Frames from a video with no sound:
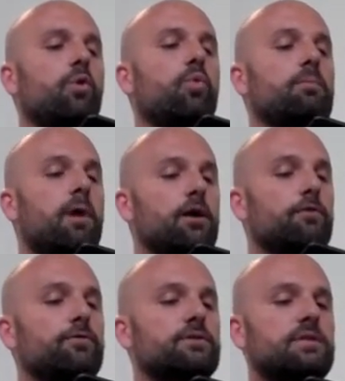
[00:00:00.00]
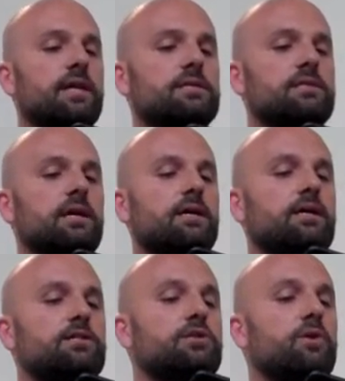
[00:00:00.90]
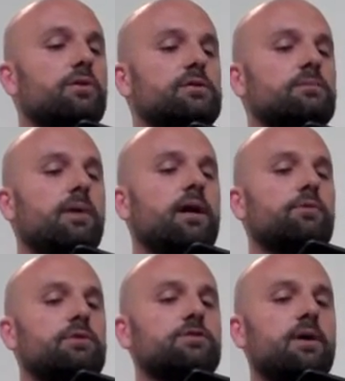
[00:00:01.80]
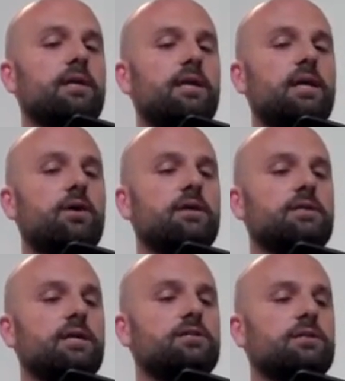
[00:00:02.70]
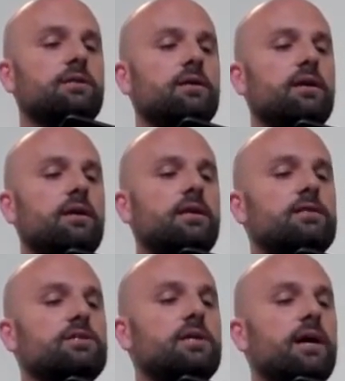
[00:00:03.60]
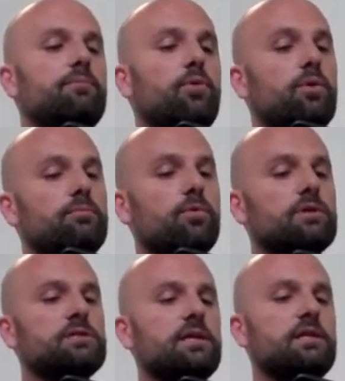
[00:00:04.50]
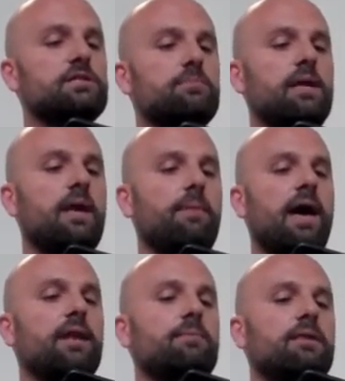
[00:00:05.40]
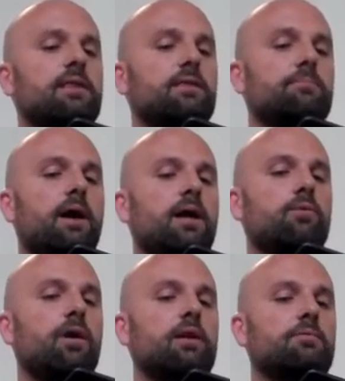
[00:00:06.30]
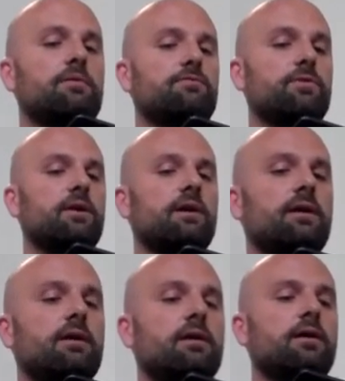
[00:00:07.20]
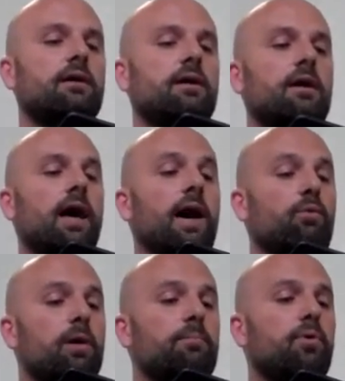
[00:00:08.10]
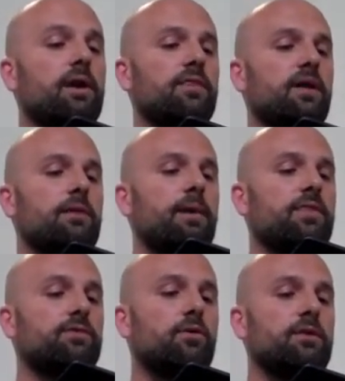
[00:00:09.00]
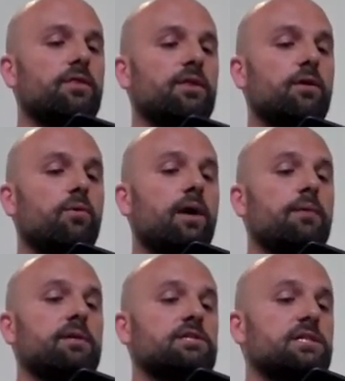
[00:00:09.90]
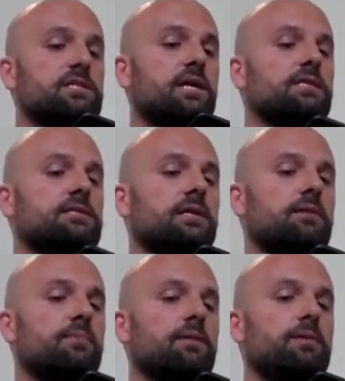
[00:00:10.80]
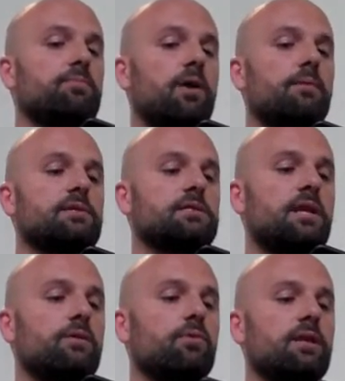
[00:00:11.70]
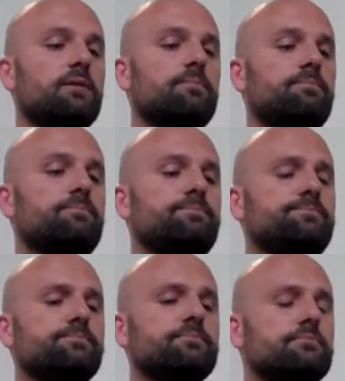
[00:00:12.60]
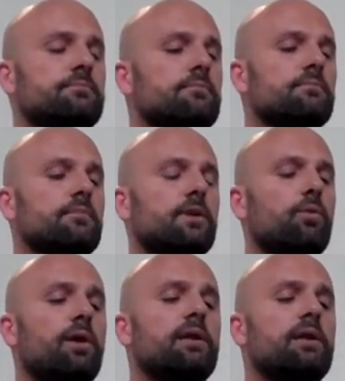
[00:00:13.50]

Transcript: When Margot first got sick, she told us the bottle was trying to get our attention, and as she got more and more sick, she became adamant that the bottle wanted to be free. At one point, I thought about throwing the thing away, but she sensed it and made me promise that I would.